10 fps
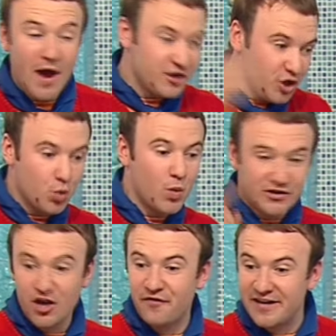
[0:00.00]
why don't you
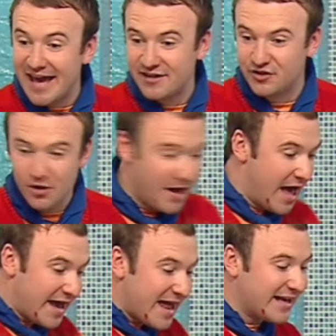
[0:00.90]
whiz off and get some,
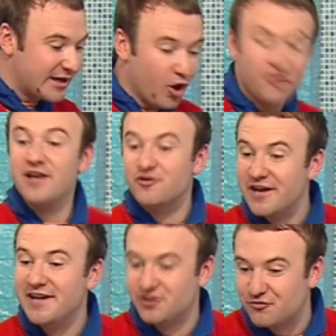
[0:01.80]
and I'll get all the
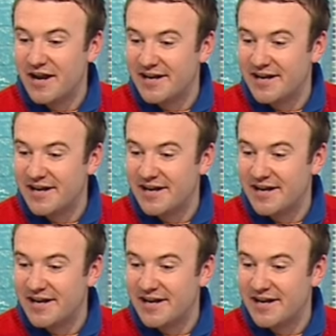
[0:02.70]
ingredients